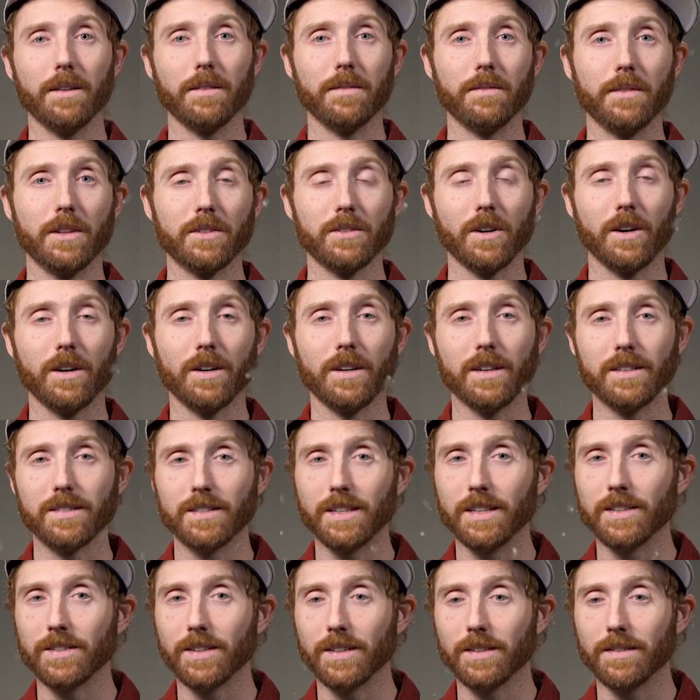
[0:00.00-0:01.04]
this holiday
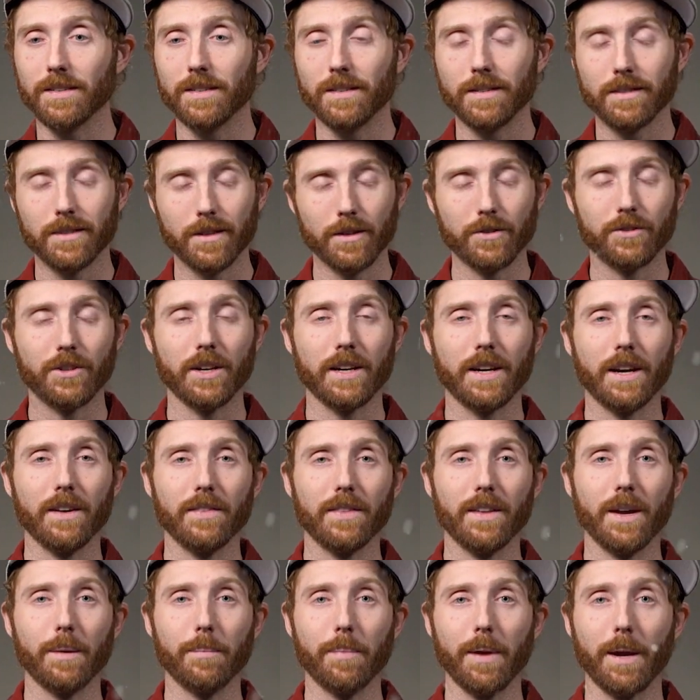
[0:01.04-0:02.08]
season, go check
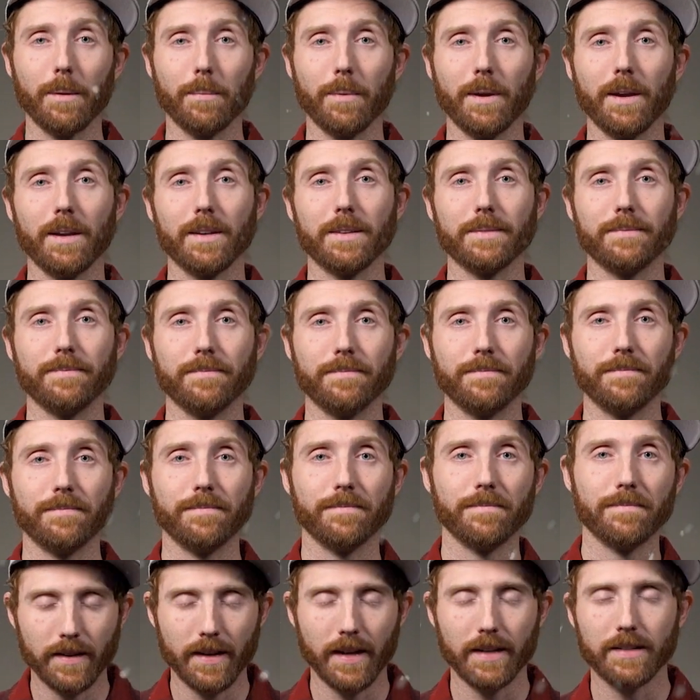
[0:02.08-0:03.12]
out that backpack.
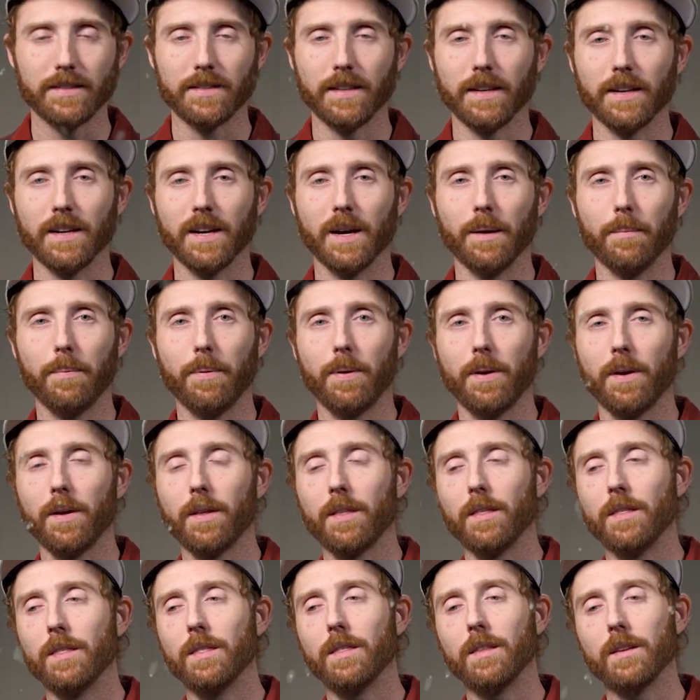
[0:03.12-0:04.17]
Next thing up,
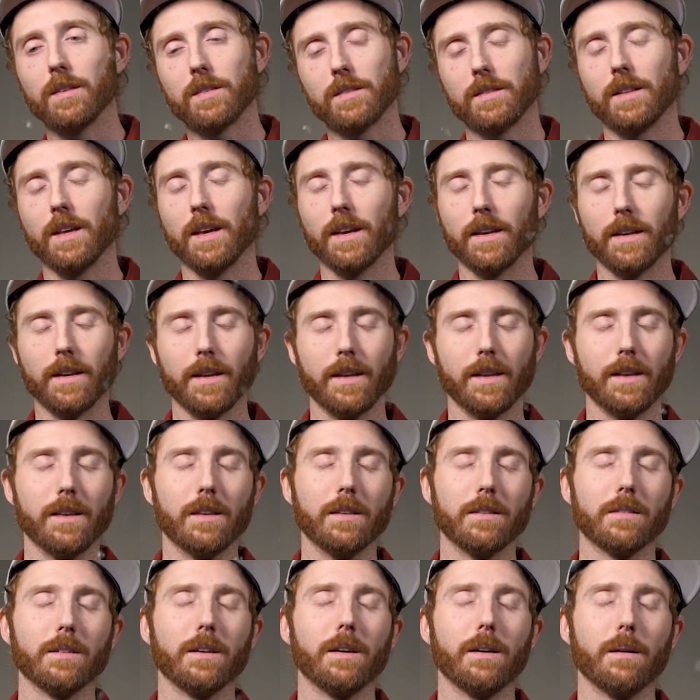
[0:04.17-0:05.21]
this thing
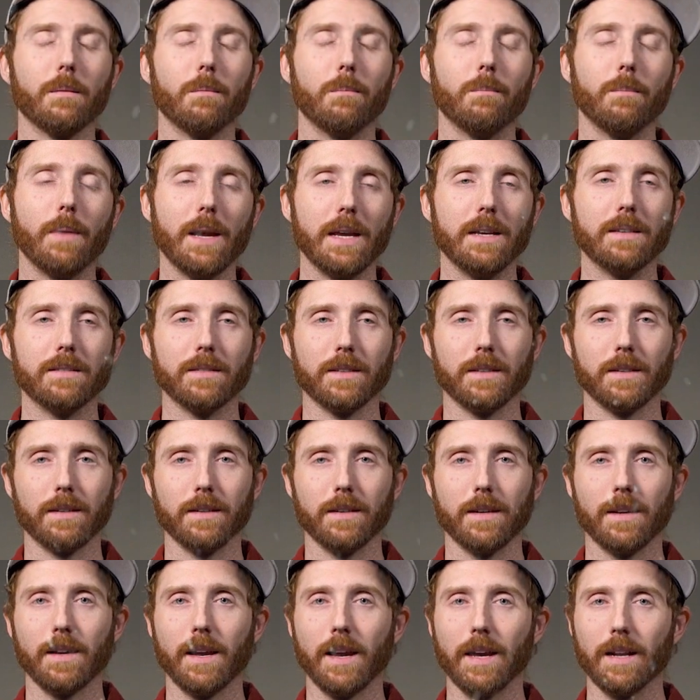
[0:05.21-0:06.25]
is
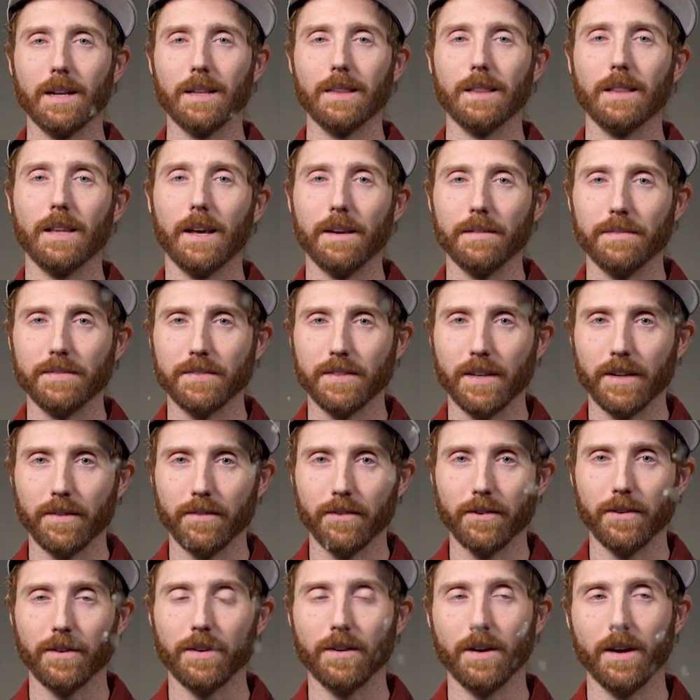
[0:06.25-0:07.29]
amazing and a
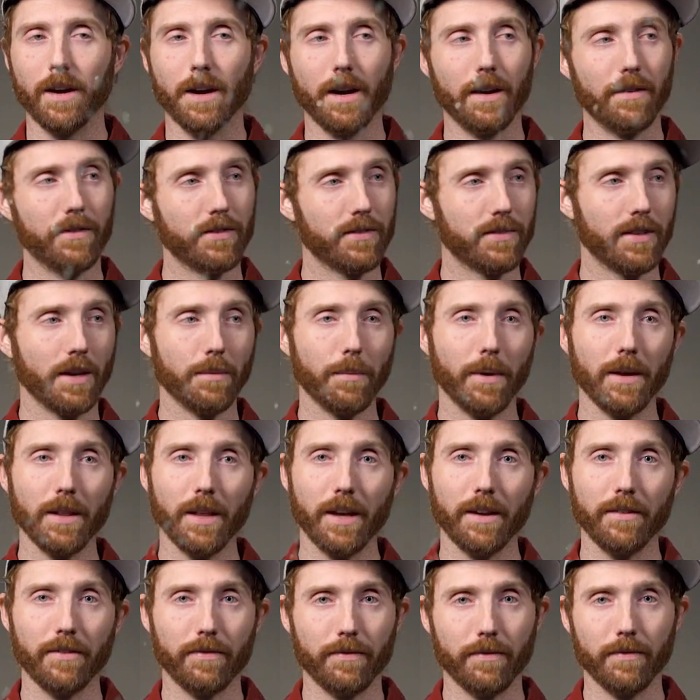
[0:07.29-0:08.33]
lifesaver. I've saved my
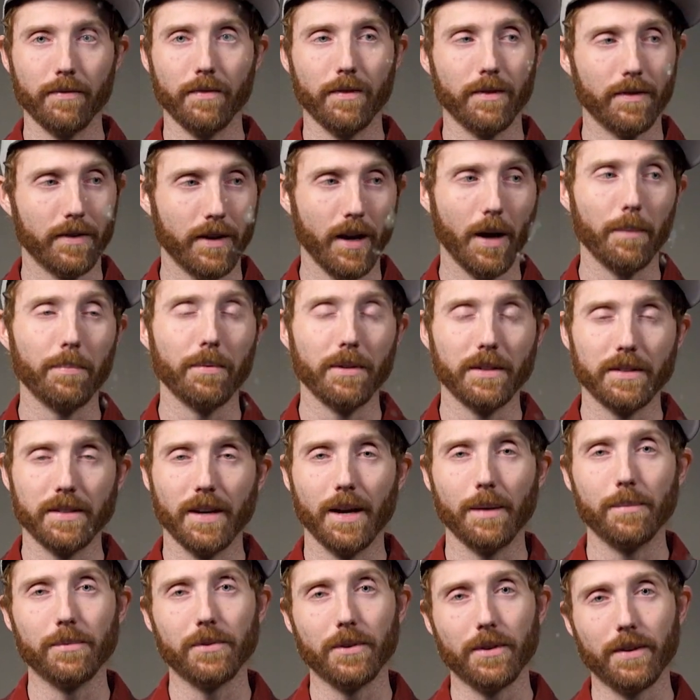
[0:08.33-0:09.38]
life a couple of
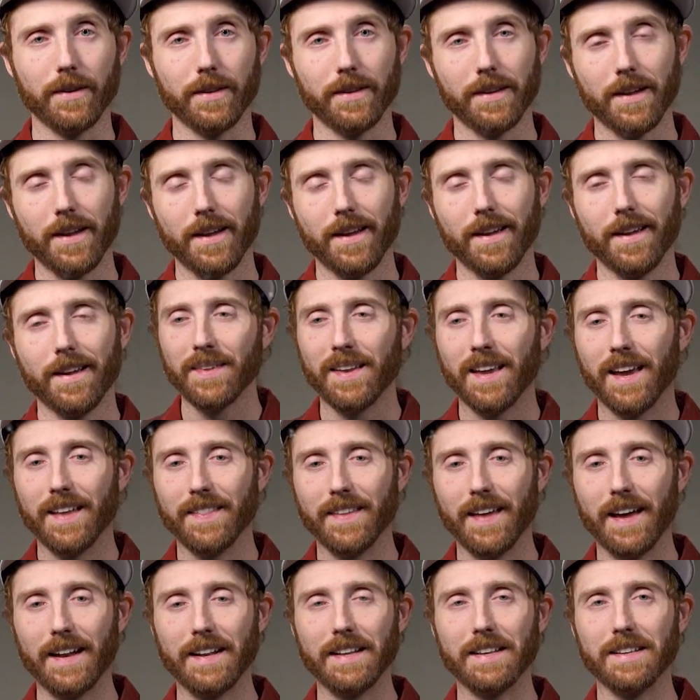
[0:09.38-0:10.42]
times already.
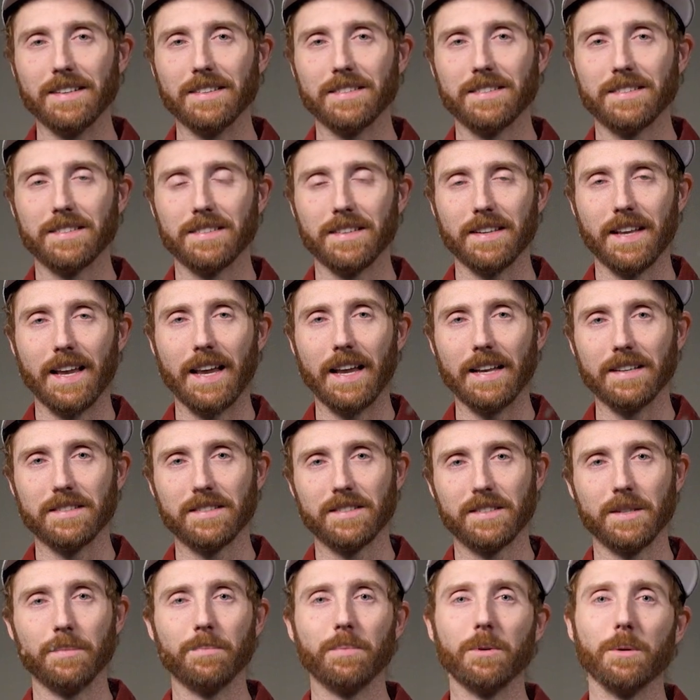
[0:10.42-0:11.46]
And that is a
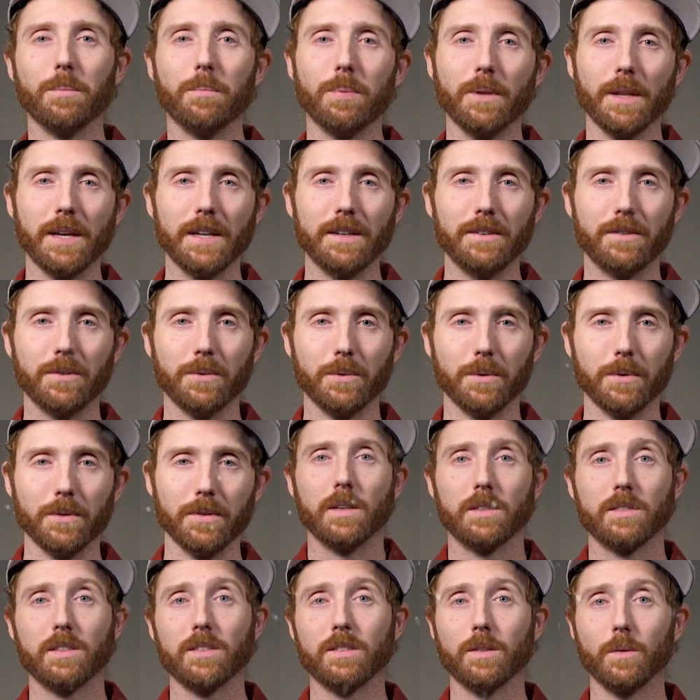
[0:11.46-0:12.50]
simple blade tool.
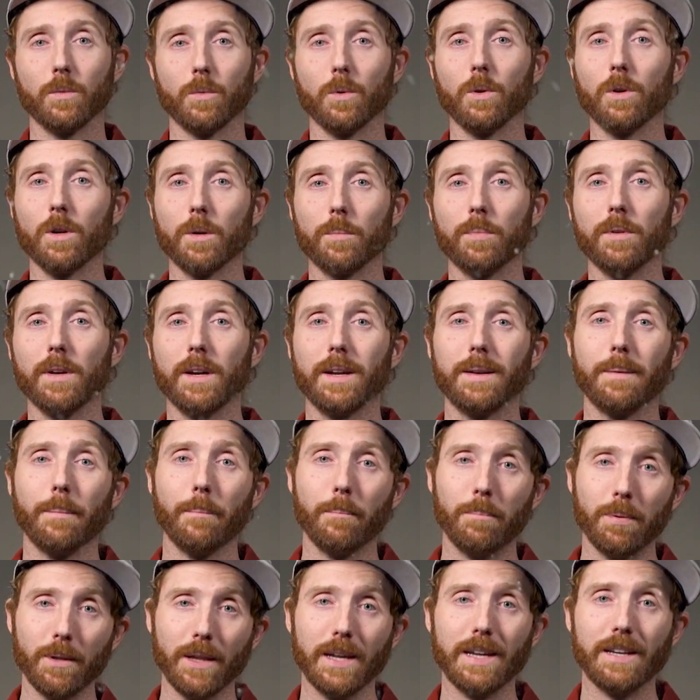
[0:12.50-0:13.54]
This is the
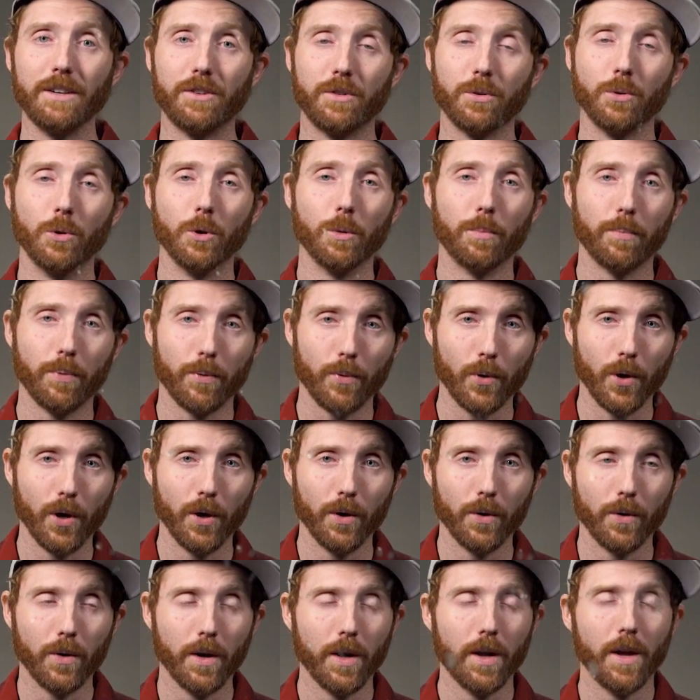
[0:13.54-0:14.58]
Rollerblade Blade Tool
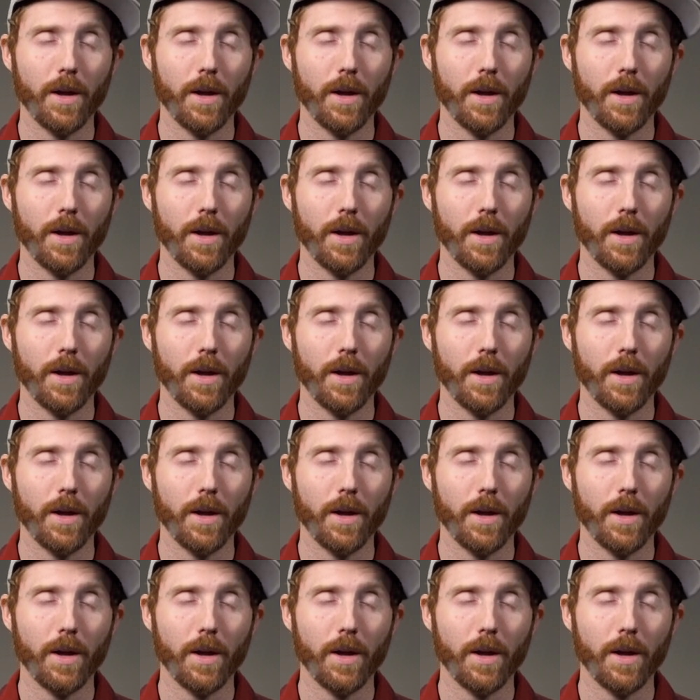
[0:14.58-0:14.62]
Pro.